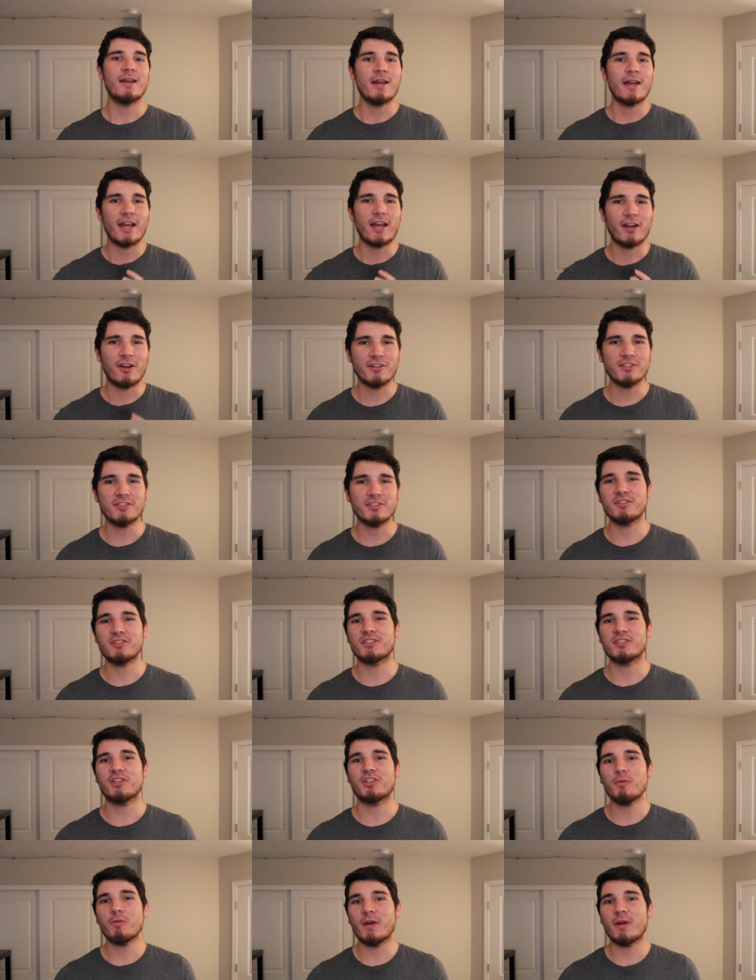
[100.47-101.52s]
and also it's a
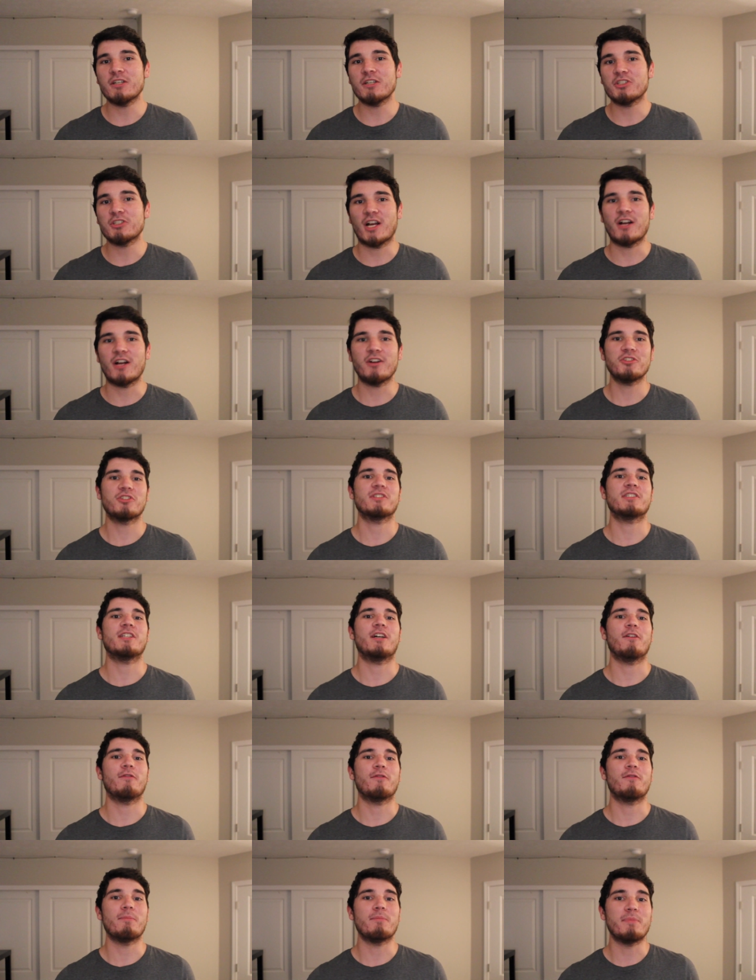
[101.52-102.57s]
good way to challenge
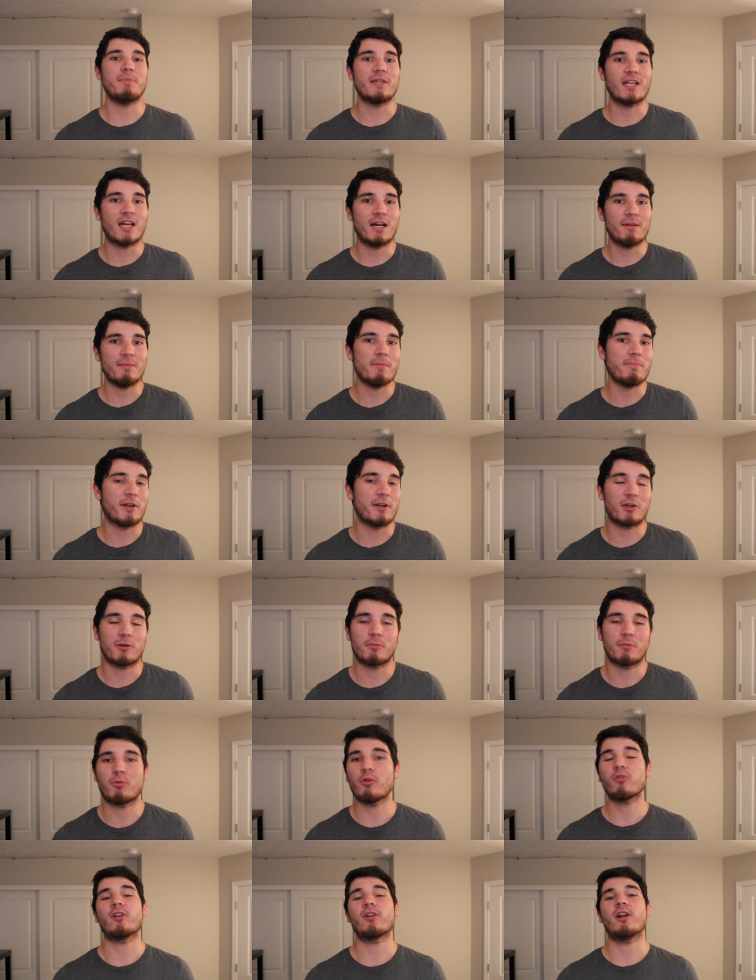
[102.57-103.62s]
yourself and become a better
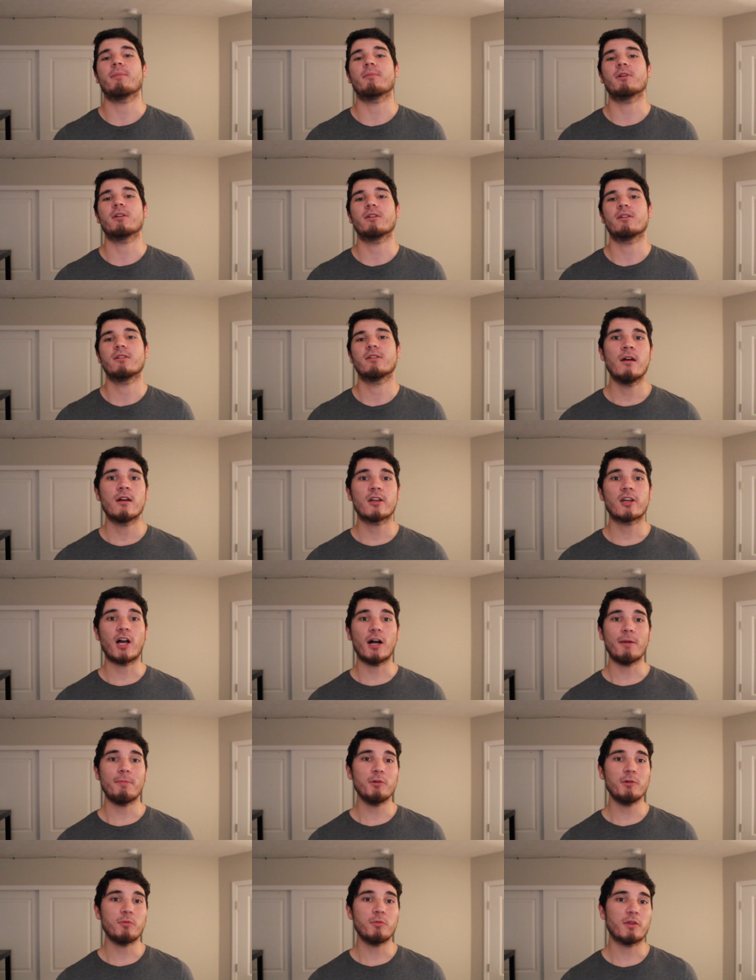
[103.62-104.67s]
programmer.
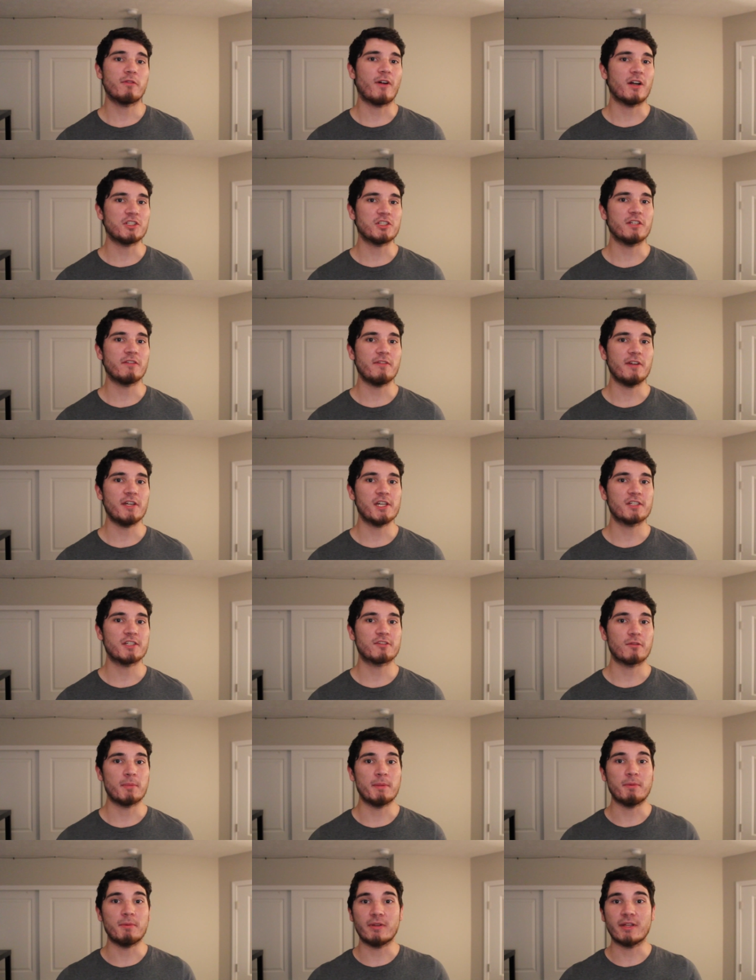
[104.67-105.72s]
Coupled with watching videos from
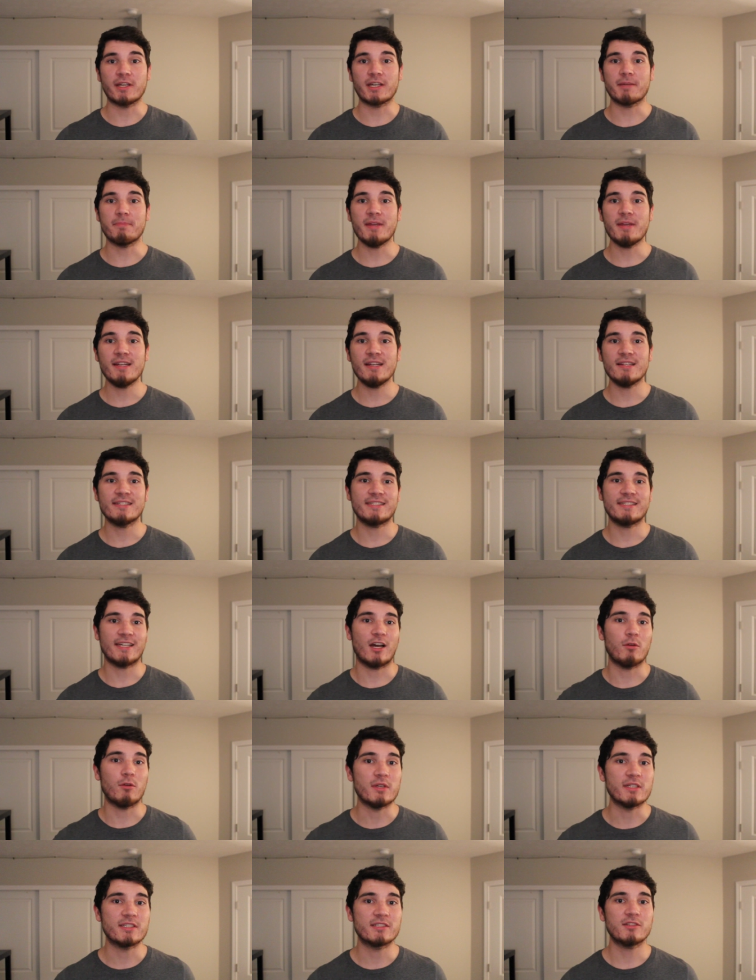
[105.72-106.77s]
people like me to see how
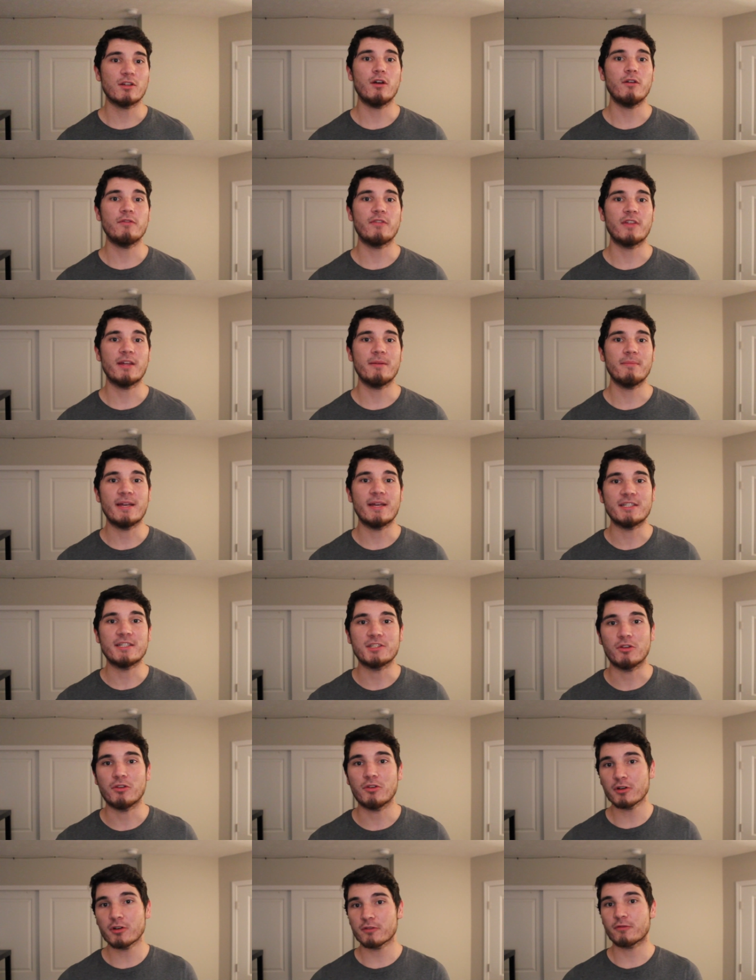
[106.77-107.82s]
we solve them and to
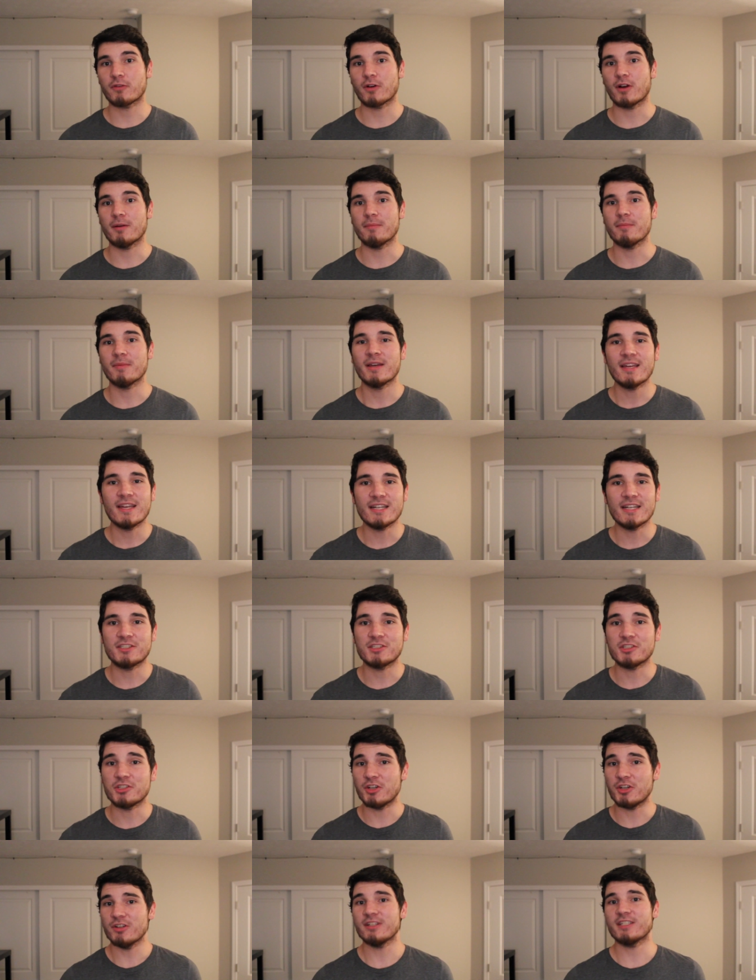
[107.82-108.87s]
learn from, it's a
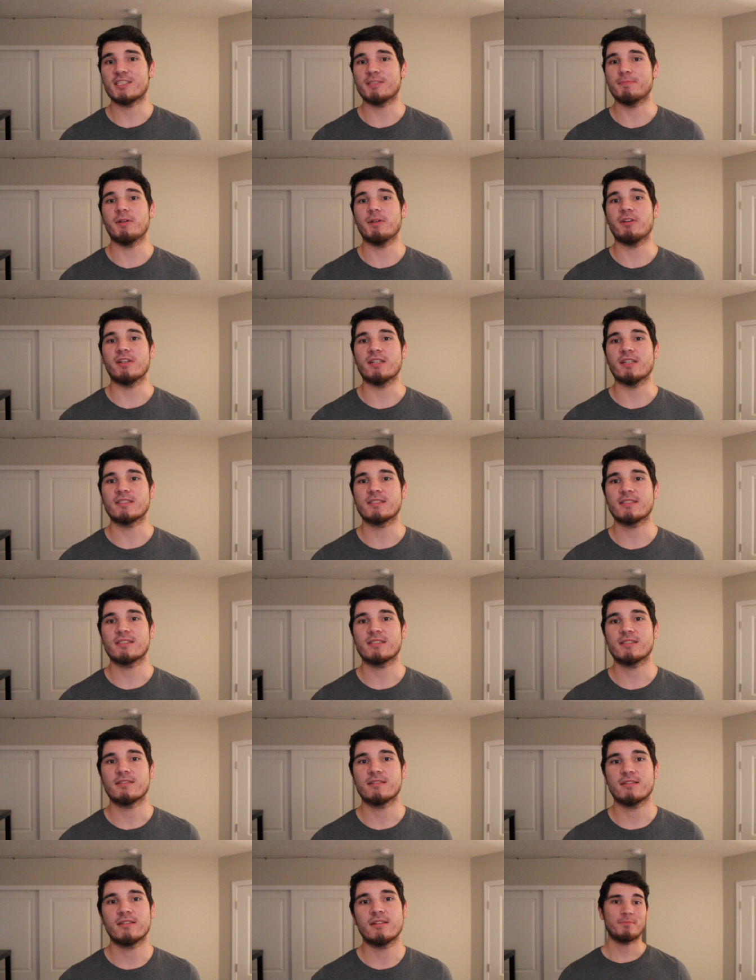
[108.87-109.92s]
good experience.
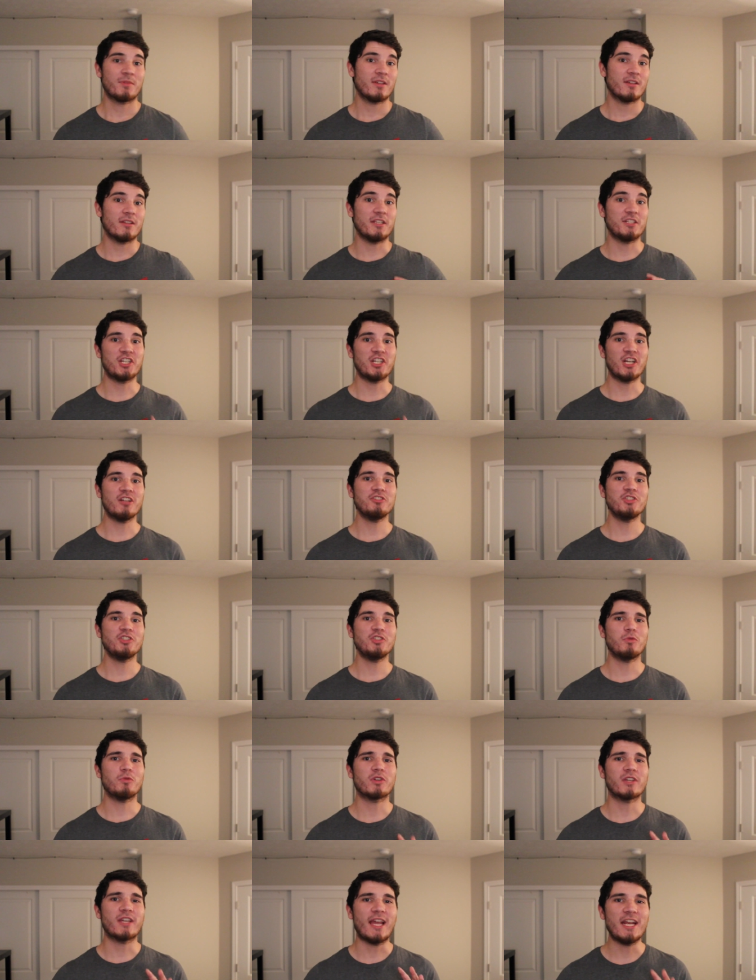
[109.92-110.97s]
The challenges
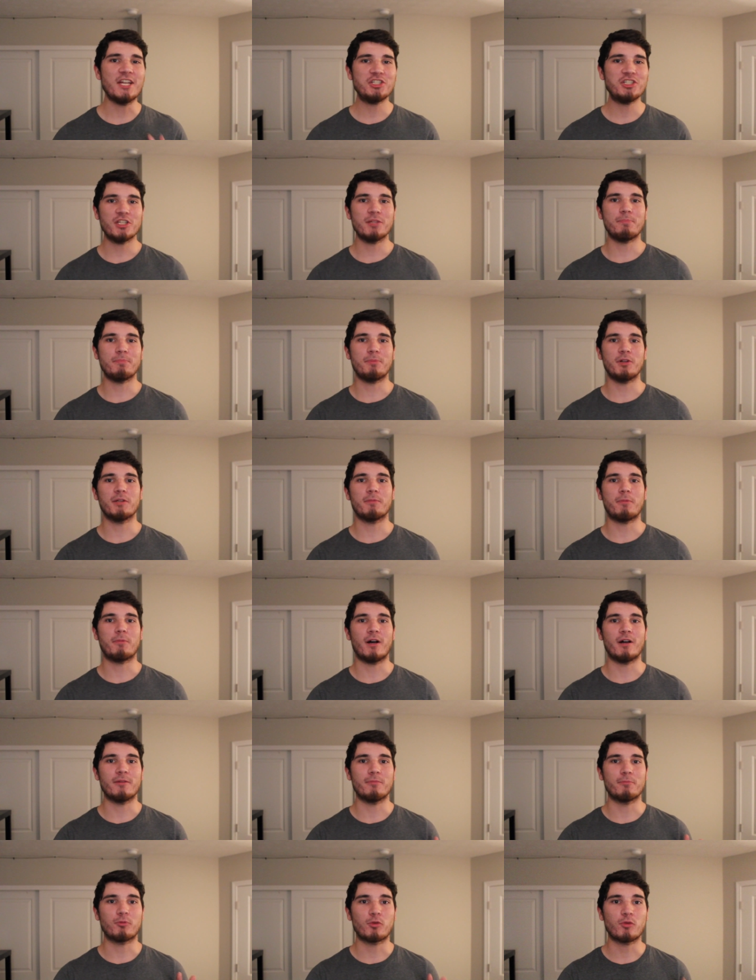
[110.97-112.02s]
will occasionally build
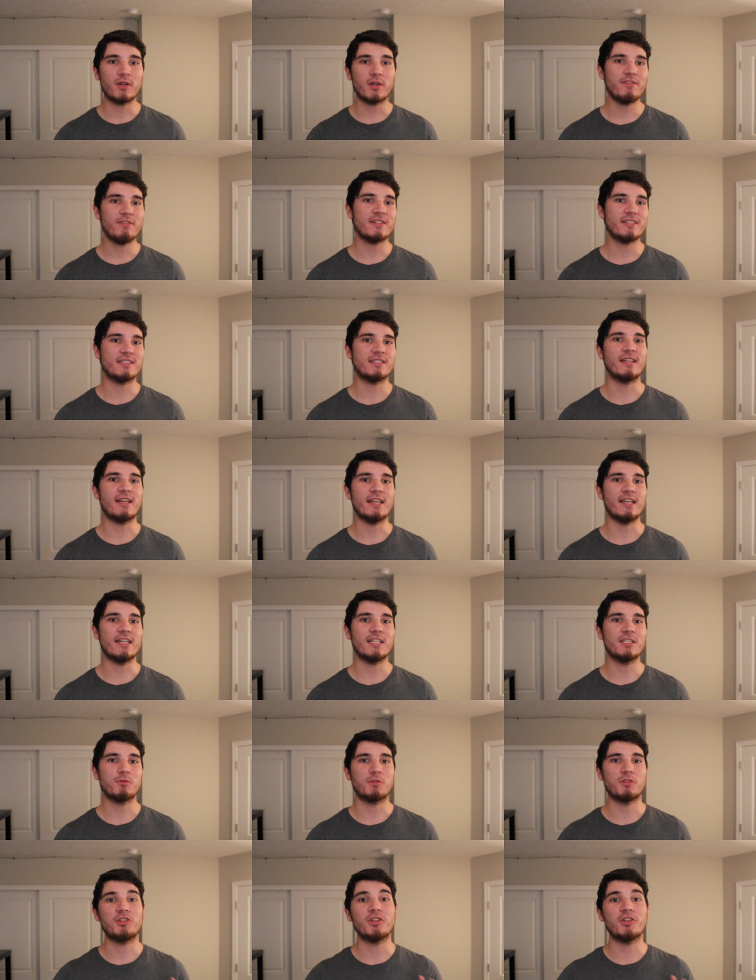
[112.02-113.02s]
upon previous days, with two